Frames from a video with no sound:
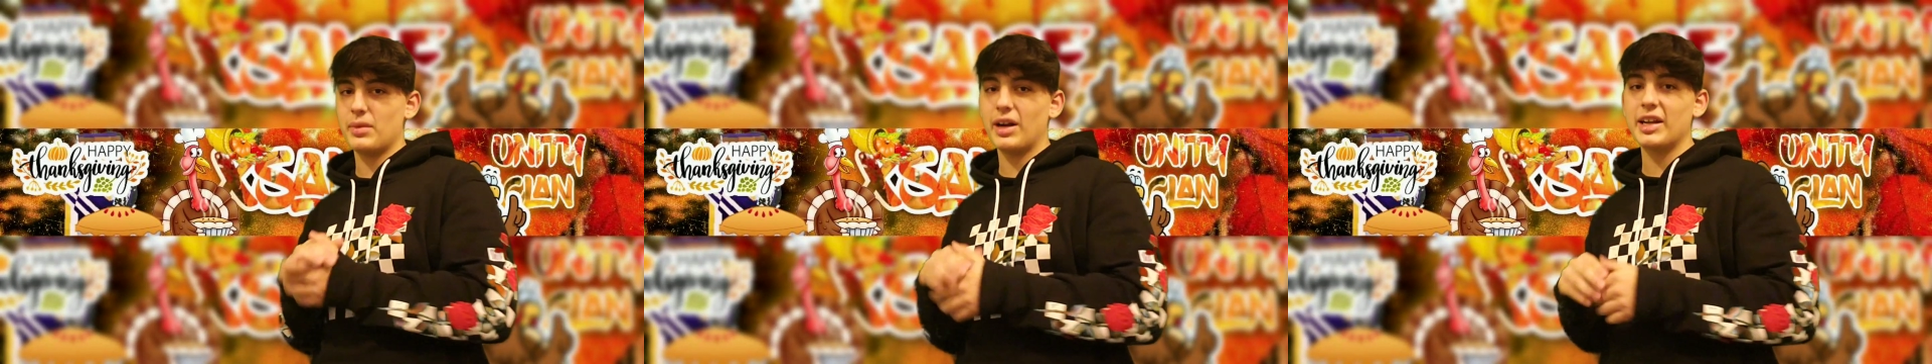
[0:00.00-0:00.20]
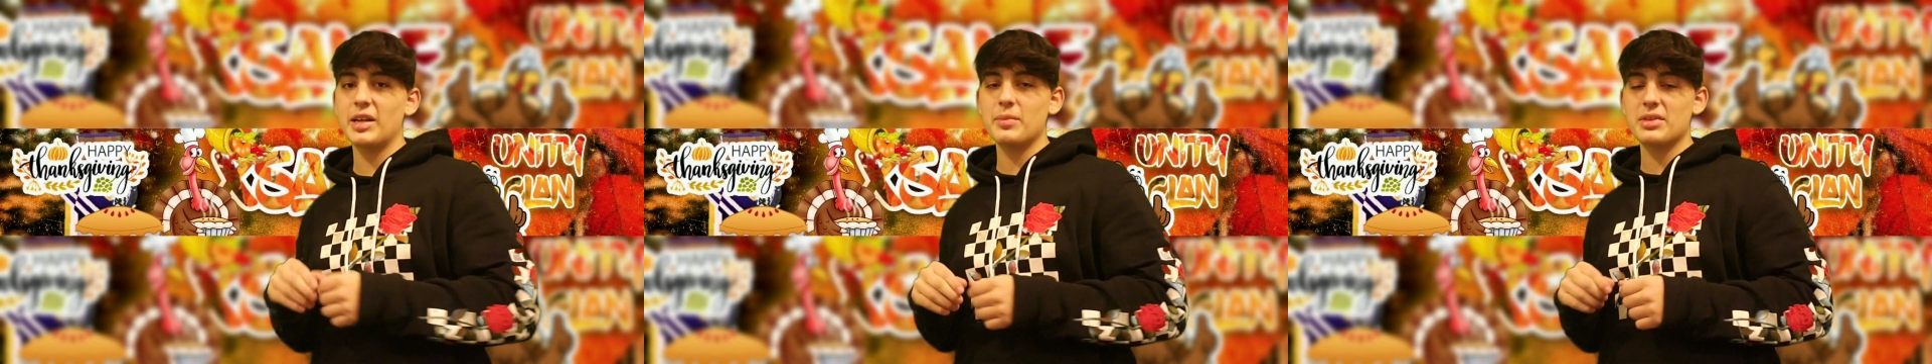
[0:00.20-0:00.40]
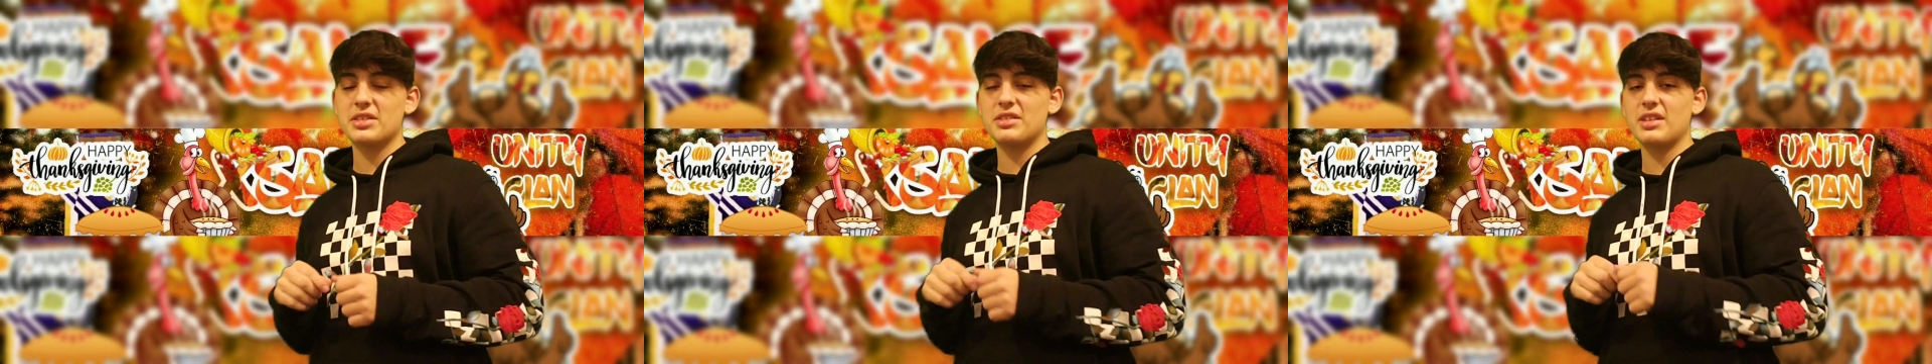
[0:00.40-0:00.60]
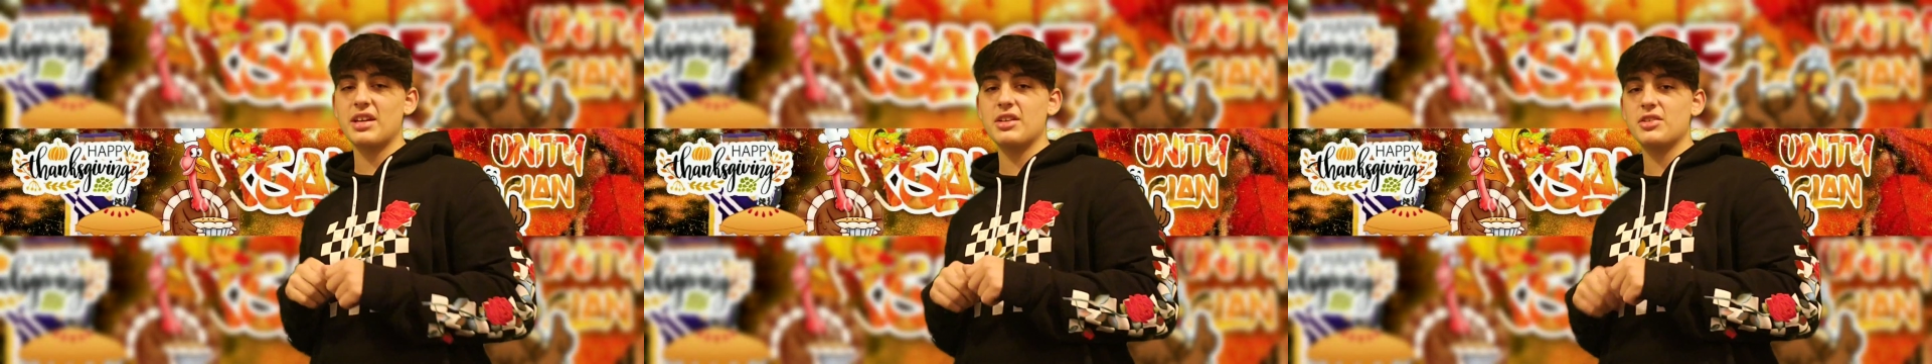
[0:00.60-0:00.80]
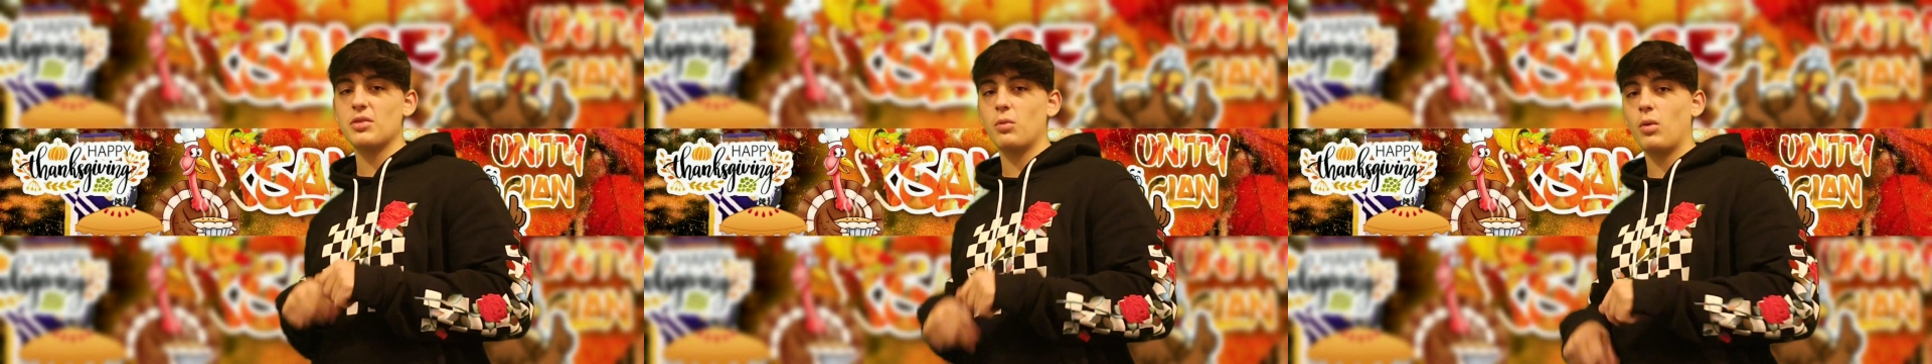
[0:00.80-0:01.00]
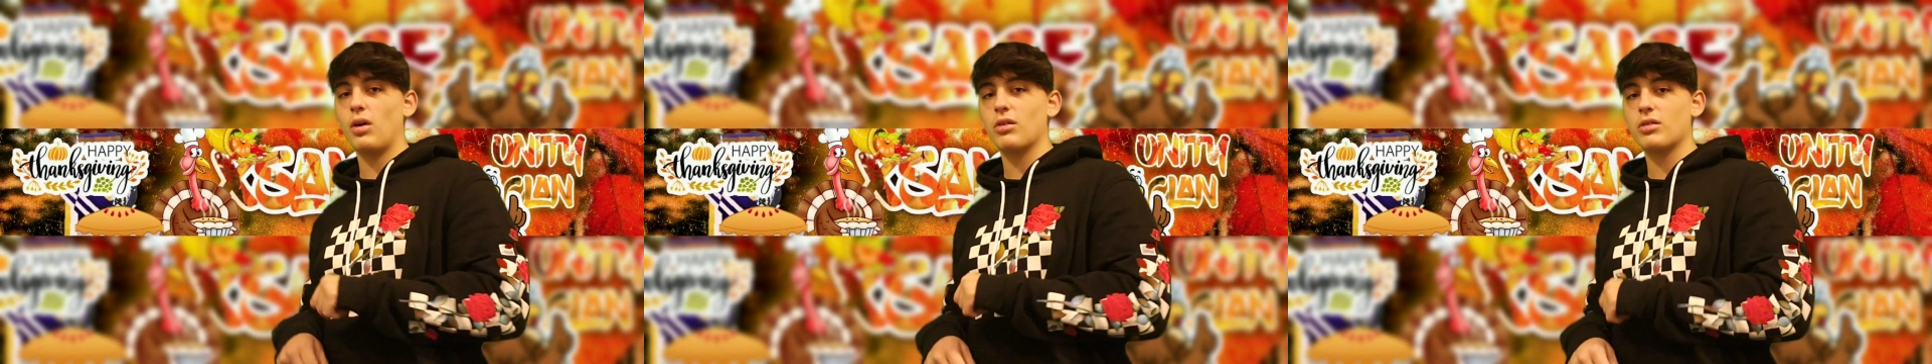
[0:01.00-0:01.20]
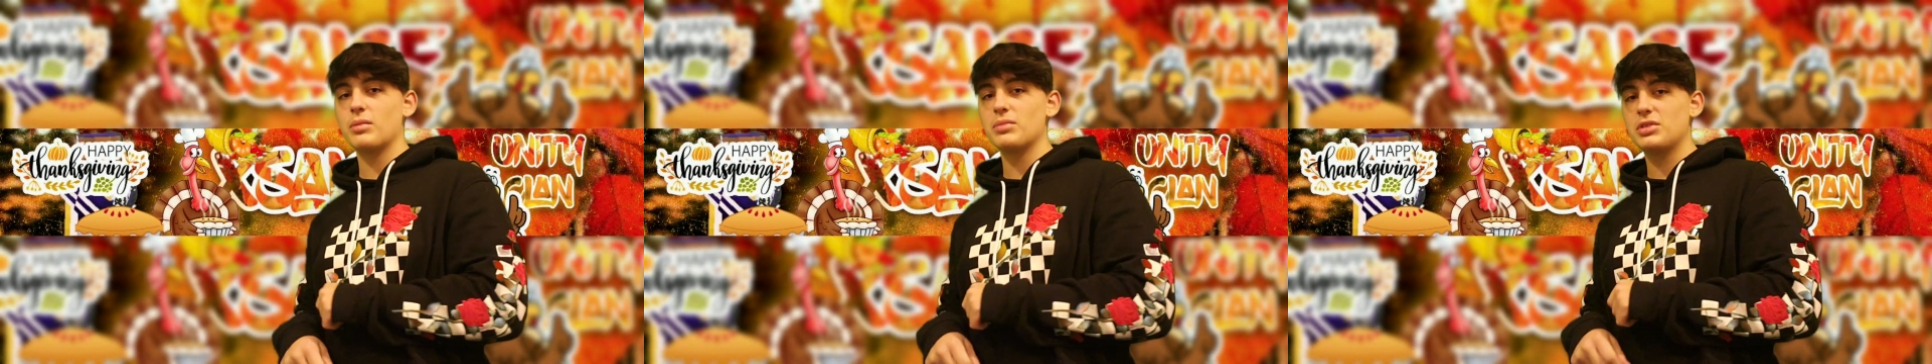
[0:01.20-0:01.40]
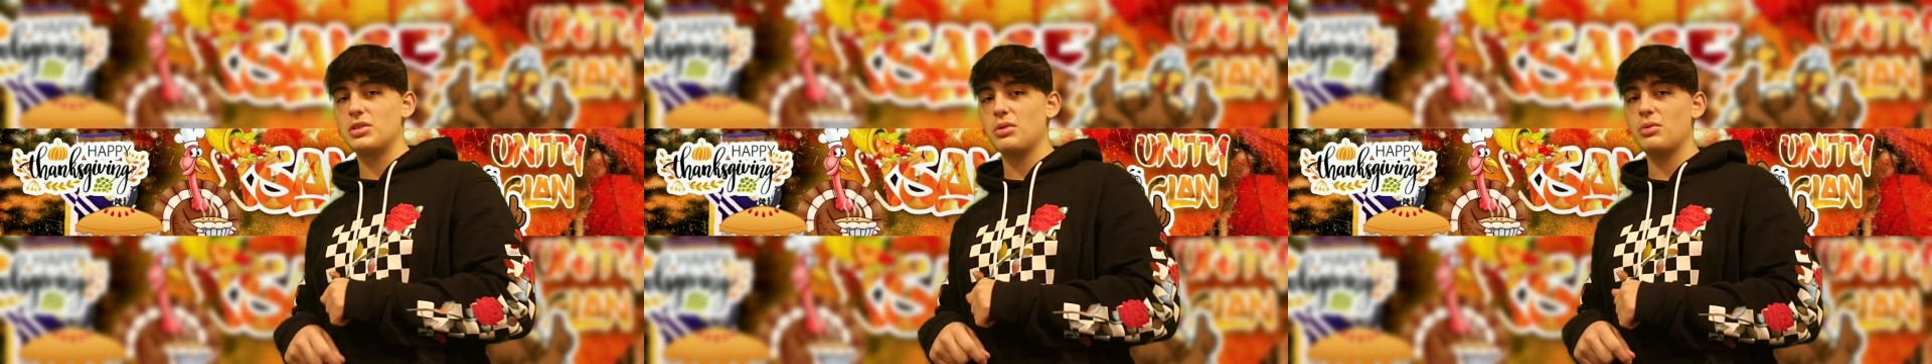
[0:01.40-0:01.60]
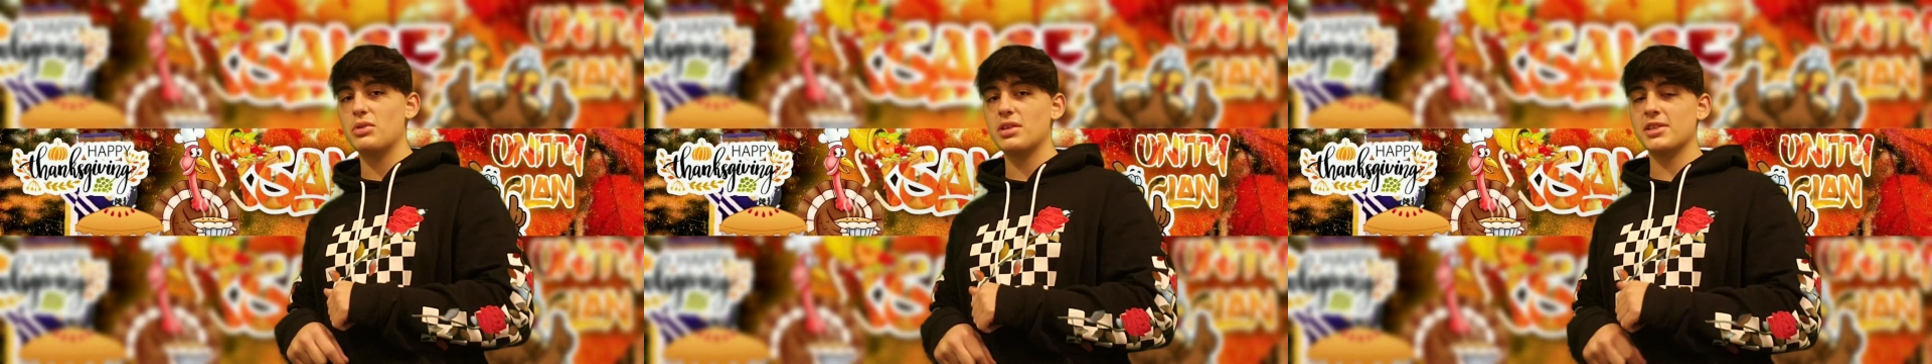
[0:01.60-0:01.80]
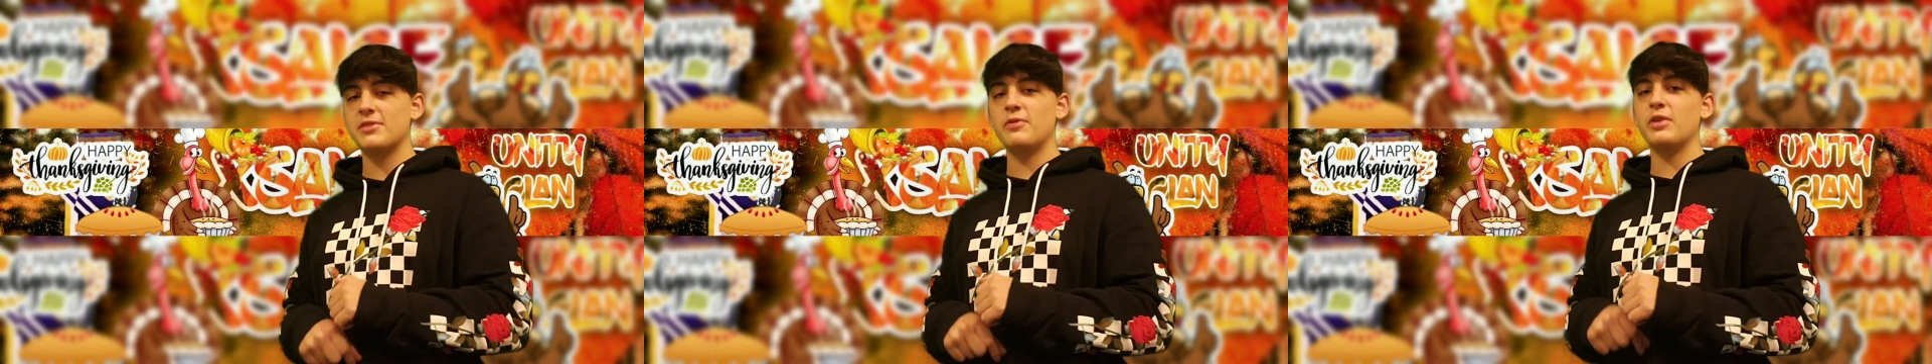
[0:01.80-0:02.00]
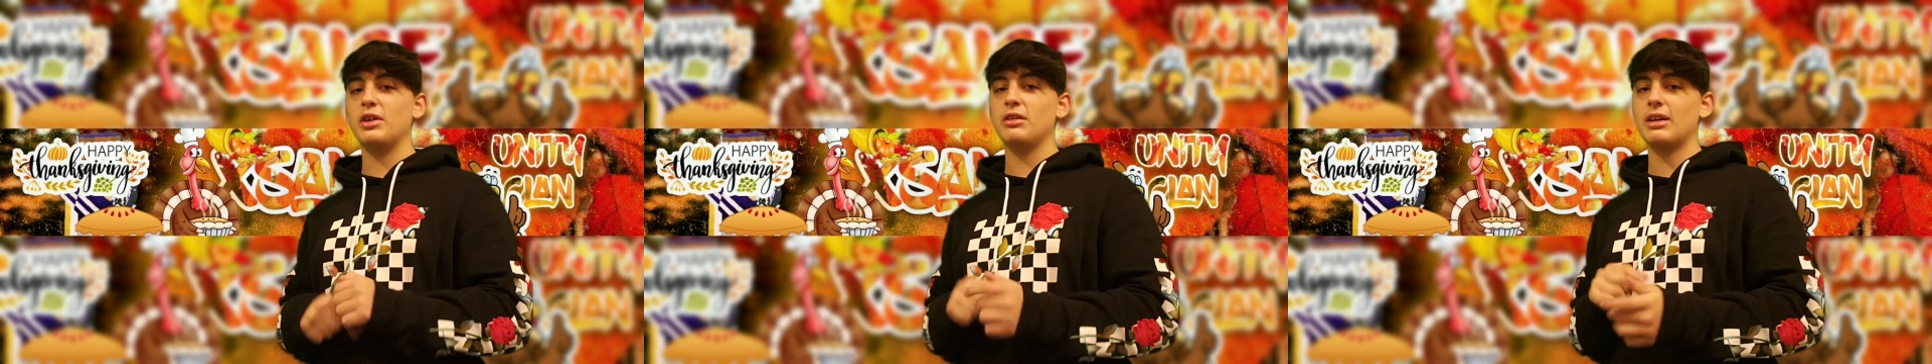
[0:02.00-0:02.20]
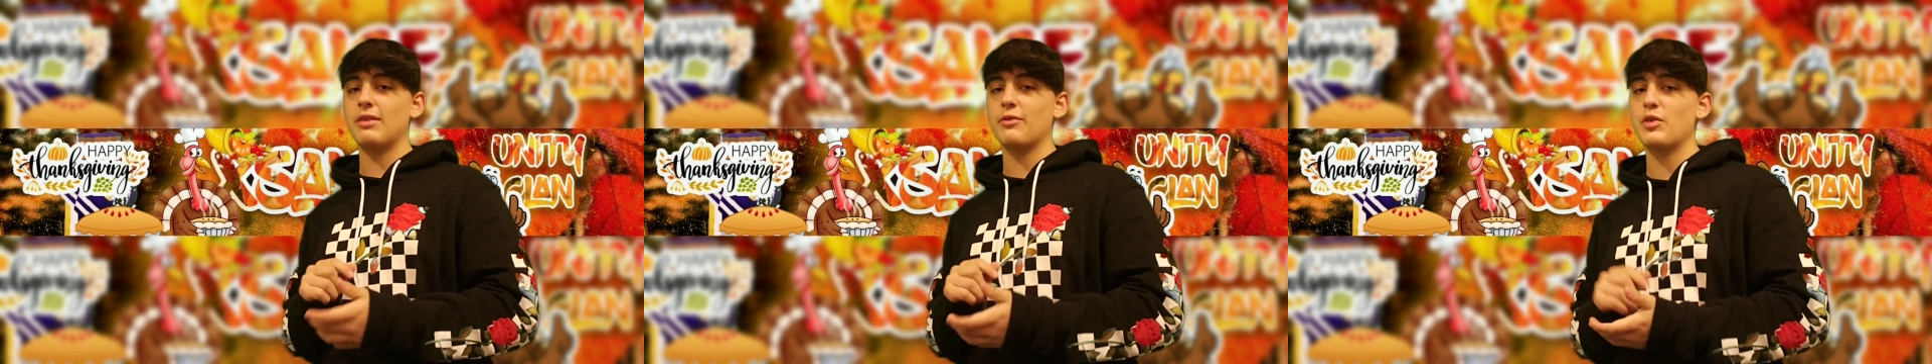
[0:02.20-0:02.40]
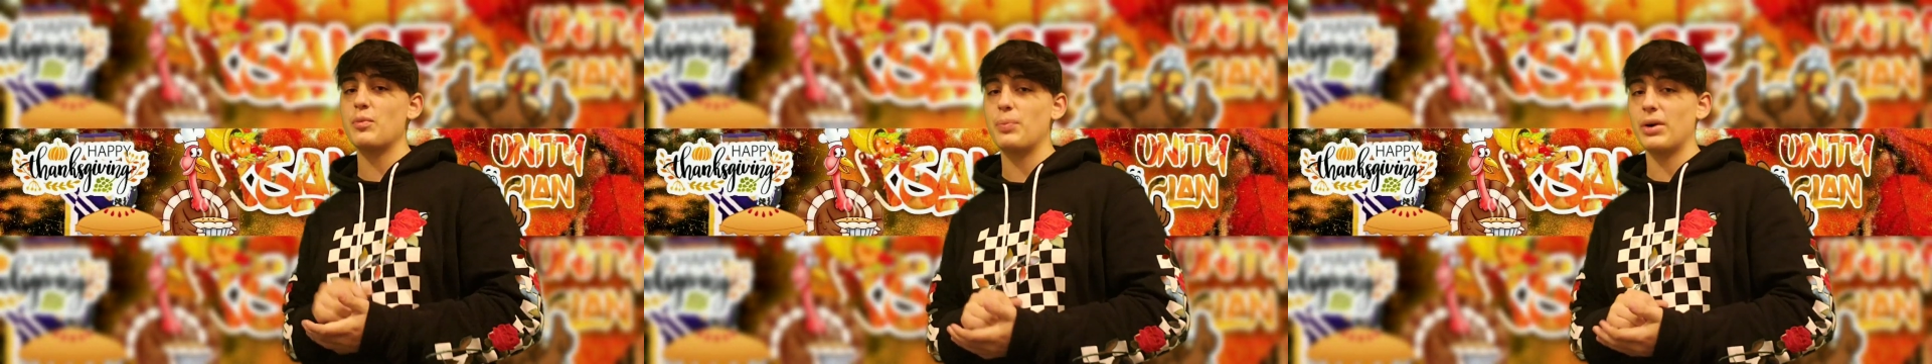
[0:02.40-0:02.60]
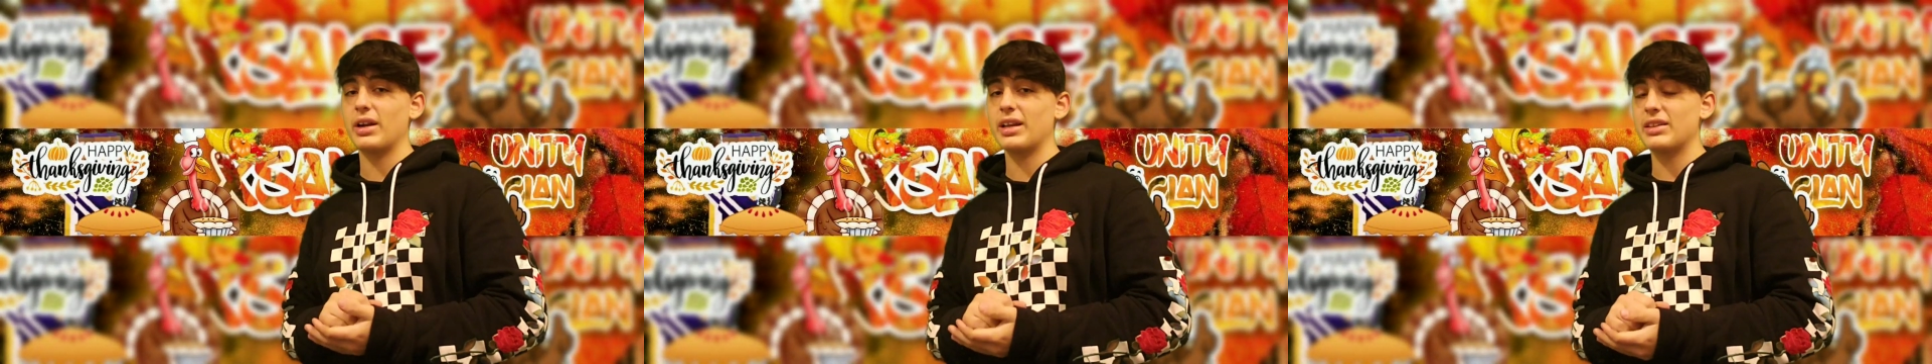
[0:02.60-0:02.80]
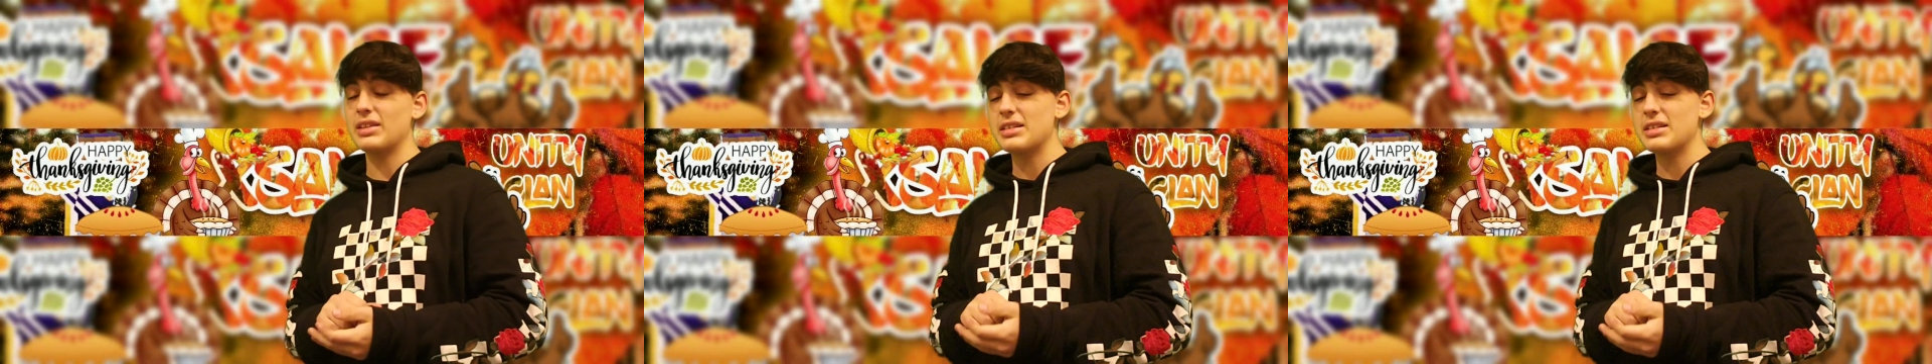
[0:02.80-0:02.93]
My name is Sage, and welcome to this video, everybody.